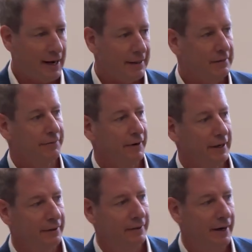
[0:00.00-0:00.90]
asked if I
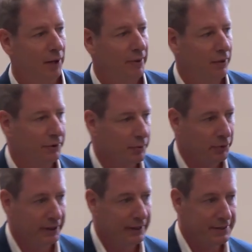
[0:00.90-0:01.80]
could help out with the
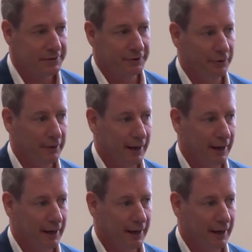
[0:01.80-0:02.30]
PREA Institute,